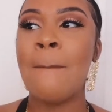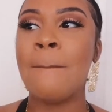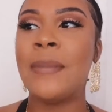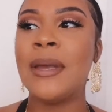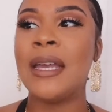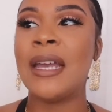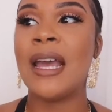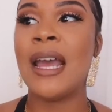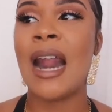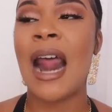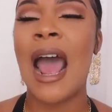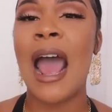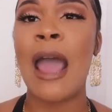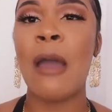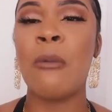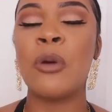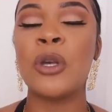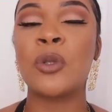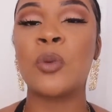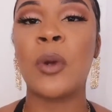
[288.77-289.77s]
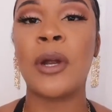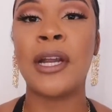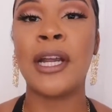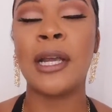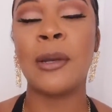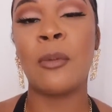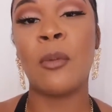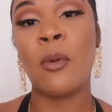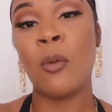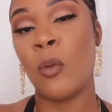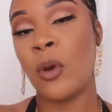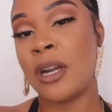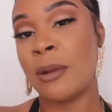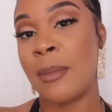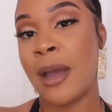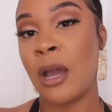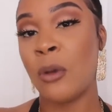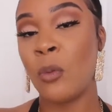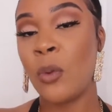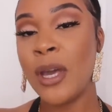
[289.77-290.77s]
but I was wearing one of
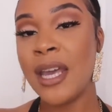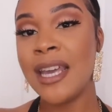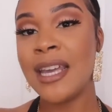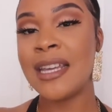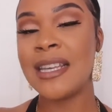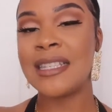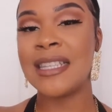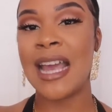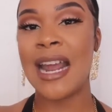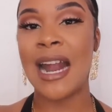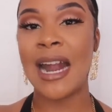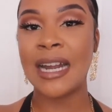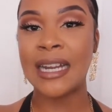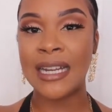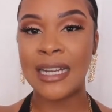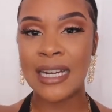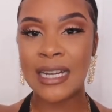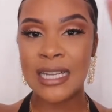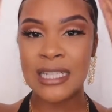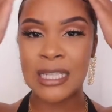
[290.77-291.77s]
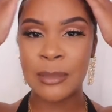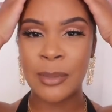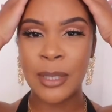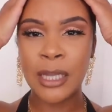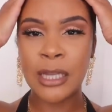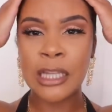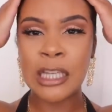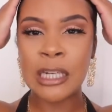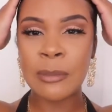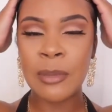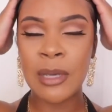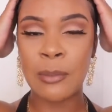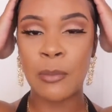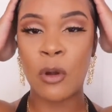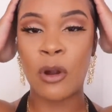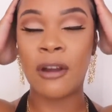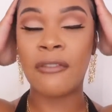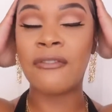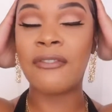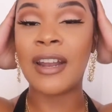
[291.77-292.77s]
my wigs and I needed it to be a little bit
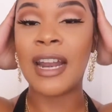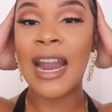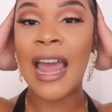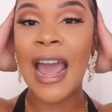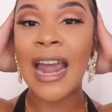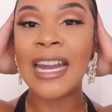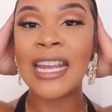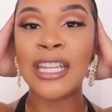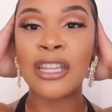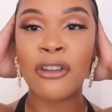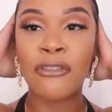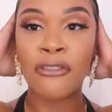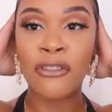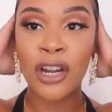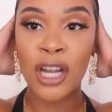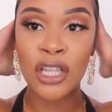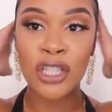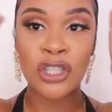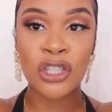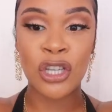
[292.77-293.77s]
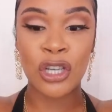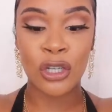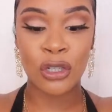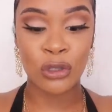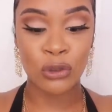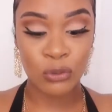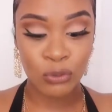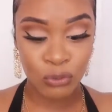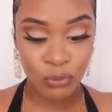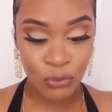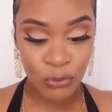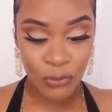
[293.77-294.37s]
more flat in the front, so